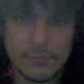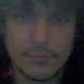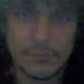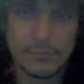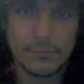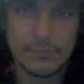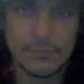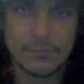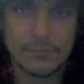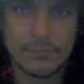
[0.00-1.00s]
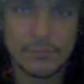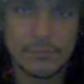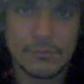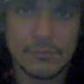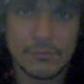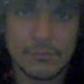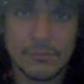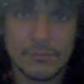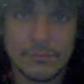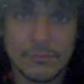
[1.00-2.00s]

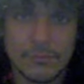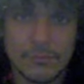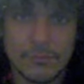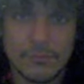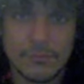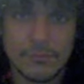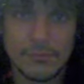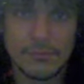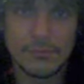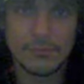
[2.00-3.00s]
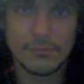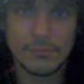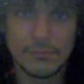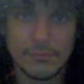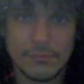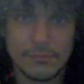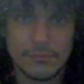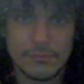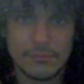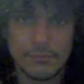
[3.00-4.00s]

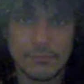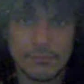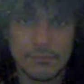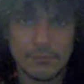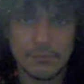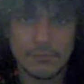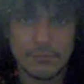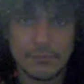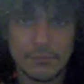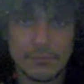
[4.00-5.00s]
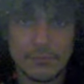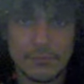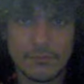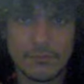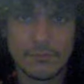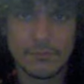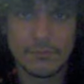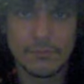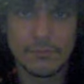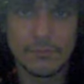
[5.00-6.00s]

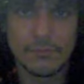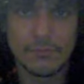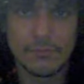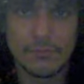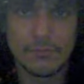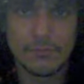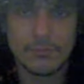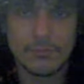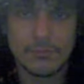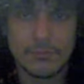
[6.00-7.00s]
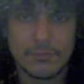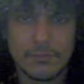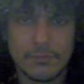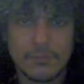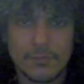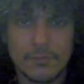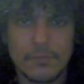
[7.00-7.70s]
(silence)